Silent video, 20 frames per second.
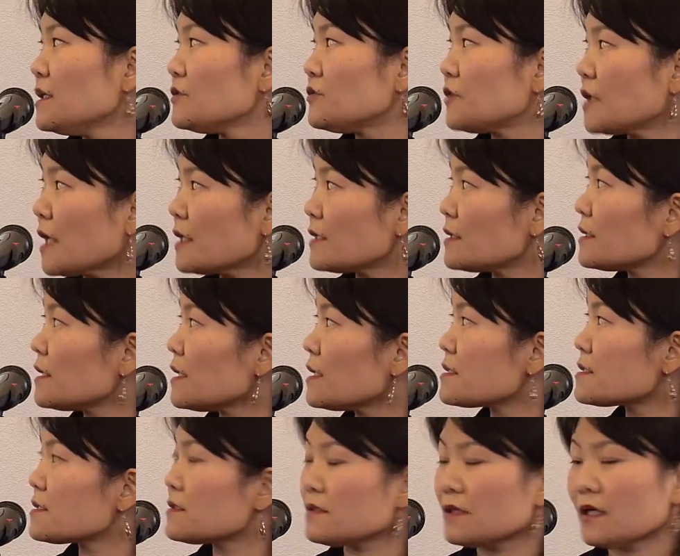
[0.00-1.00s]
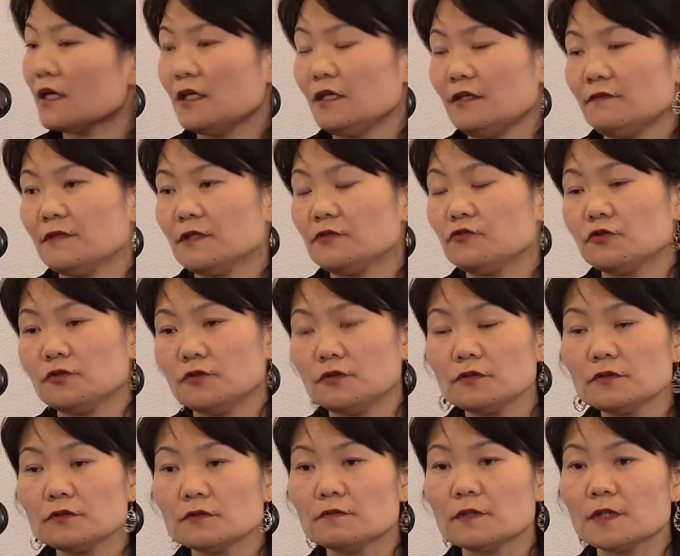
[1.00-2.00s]
Togetherness, I leave it to
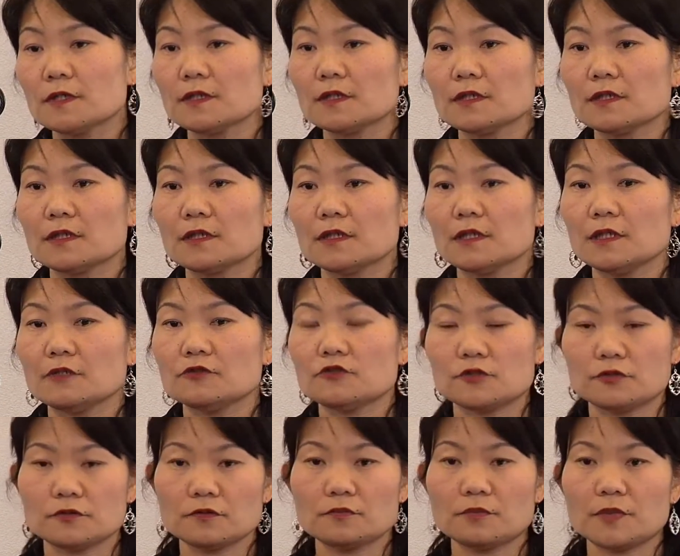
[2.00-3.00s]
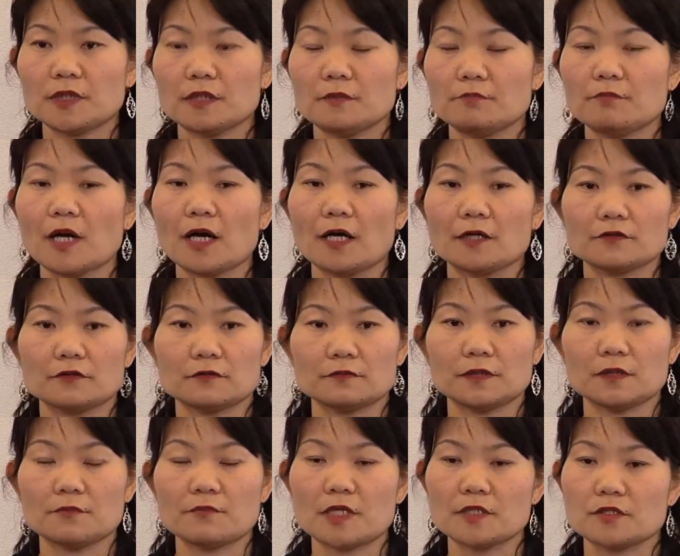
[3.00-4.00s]
you whether it should be part of
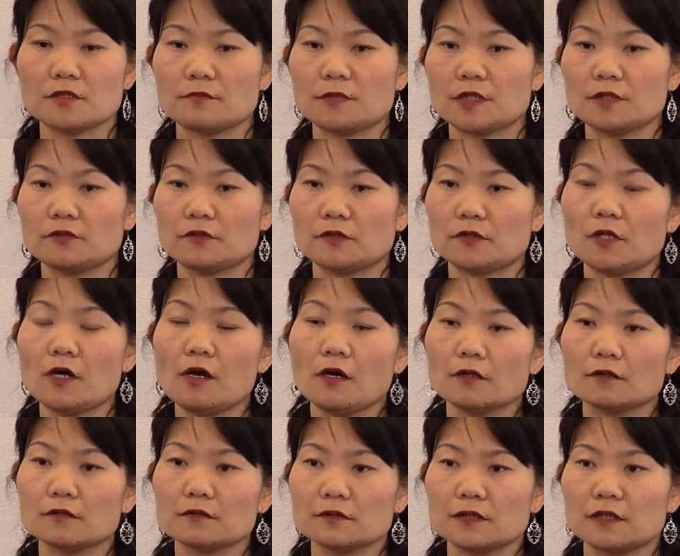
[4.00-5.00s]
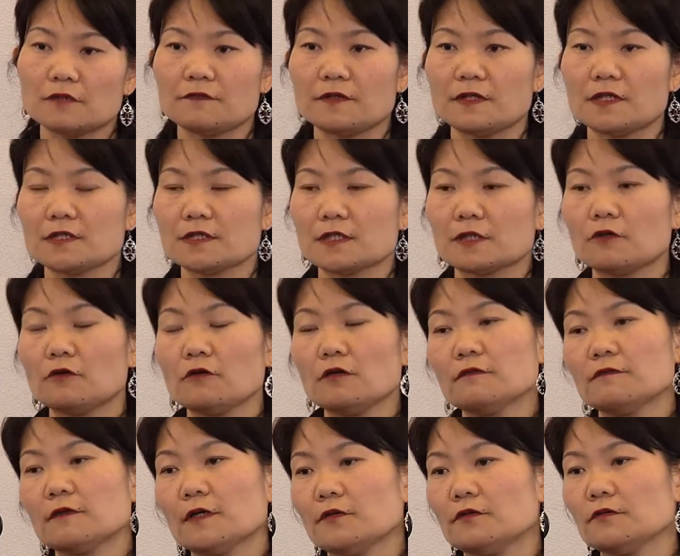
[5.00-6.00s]
the measurement or not. If it is a core
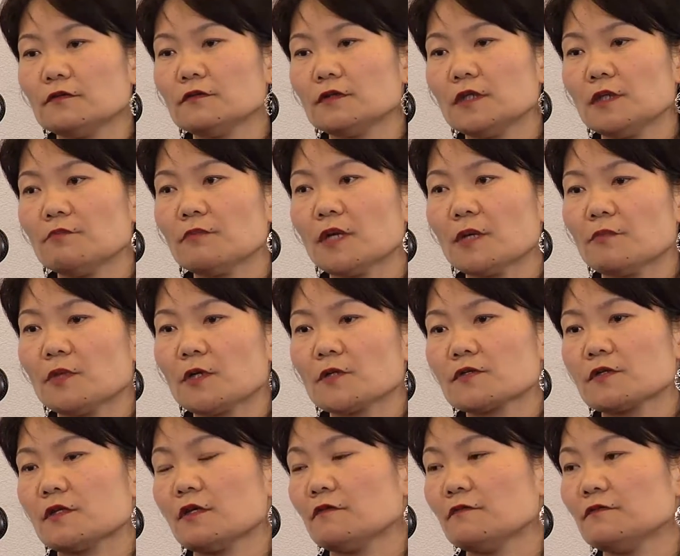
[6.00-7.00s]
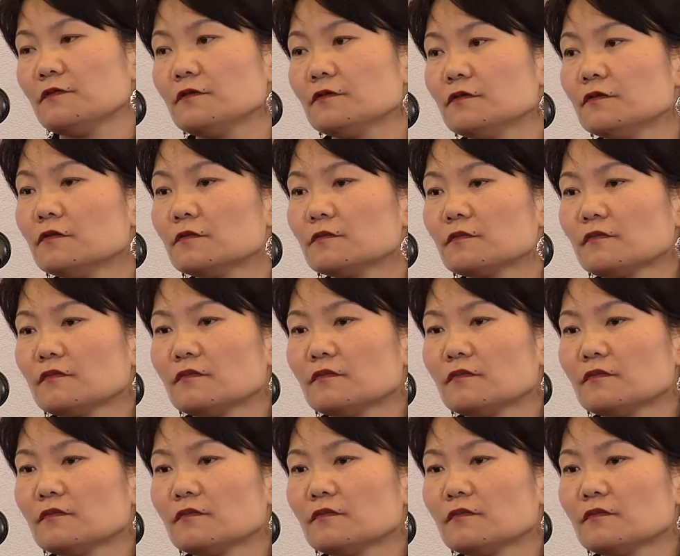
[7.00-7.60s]
value, in my personal view,